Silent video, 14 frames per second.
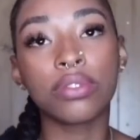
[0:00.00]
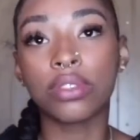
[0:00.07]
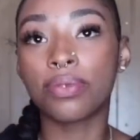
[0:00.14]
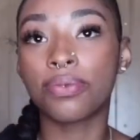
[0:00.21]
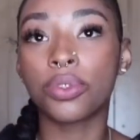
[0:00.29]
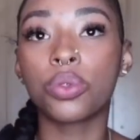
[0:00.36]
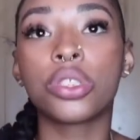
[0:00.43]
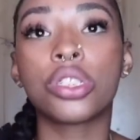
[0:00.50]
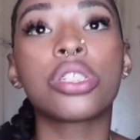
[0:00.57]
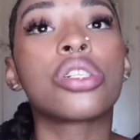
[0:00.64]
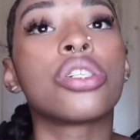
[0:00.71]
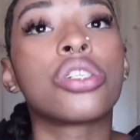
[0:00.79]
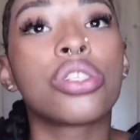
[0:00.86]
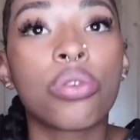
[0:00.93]

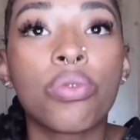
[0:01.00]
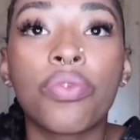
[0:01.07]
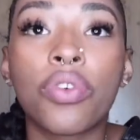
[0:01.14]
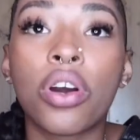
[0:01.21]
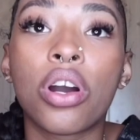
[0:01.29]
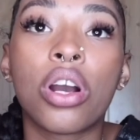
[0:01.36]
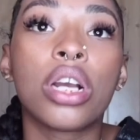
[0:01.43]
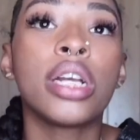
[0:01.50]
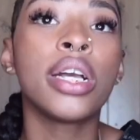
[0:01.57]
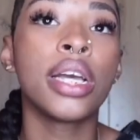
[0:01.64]
influencers so far,